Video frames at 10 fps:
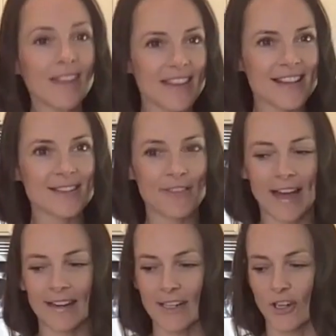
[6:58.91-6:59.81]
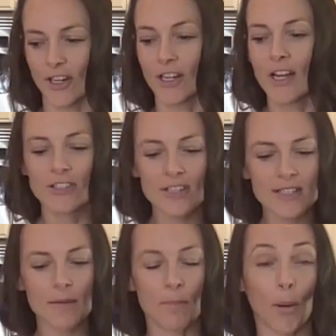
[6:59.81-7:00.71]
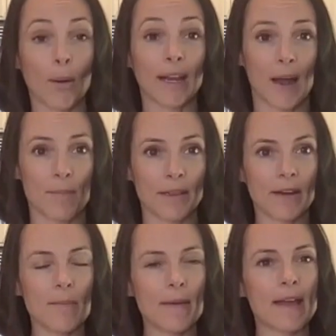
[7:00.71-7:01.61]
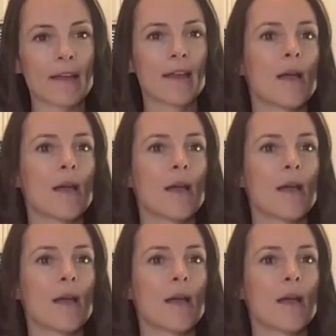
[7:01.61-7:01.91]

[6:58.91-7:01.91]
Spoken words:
things of that nature, just to bulk it up a little bit.